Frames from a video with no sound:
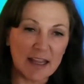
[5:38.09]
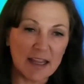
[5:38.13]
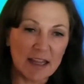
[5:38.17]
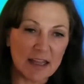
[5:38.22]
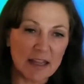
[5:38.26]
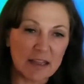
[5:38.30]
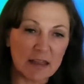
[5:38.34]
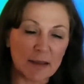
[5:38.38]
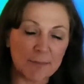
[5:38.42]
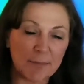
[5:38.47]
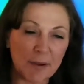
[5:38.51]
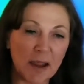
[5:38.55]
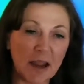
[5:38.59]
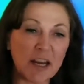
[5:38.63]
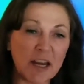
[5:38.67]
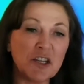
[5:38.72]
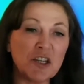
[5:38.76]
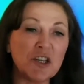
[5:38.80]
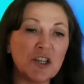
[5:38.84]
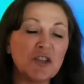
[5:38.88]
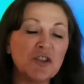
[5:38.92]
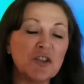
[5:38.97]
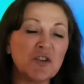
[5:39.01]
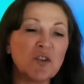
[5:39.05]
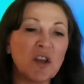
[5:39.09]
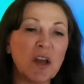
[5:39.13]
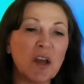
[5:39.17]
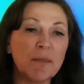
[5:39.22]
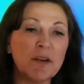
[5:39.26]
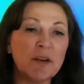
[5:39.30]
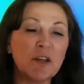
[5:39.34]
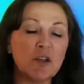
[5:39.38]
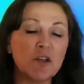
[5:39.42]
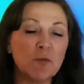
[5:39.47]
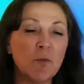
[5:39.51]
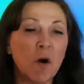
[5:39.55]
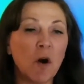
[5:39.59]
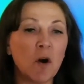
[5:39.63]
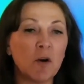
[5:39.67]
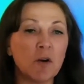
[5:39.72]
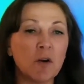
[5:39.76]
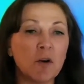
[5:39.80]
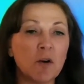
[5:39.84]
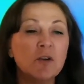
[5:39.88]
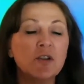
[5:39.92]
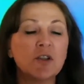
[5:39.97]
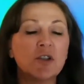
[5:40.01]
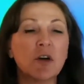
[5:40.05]
the patients who come in tomorrow, you can
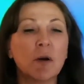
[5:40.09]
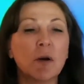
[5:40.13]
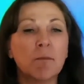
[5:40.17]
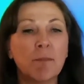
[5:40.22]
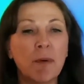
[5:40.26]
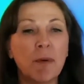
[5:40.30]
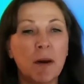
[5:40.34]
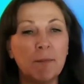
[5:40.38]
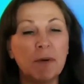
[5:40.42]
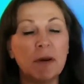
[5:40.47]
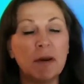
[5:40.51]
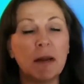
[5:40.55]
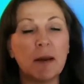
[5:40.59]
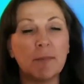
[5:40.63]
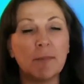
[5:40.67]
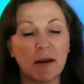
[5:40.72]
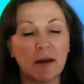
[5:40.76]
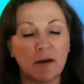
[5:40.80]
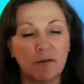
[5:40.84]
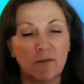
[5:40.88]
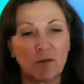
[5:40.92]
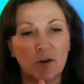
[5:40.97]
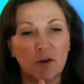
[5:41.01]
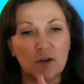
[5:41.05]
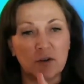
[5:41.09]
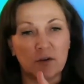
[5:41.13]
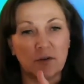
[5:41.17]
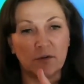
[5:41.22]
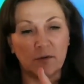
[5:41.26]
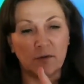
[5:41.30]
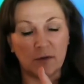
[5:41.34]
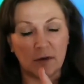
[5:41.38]
start bumping up that conversion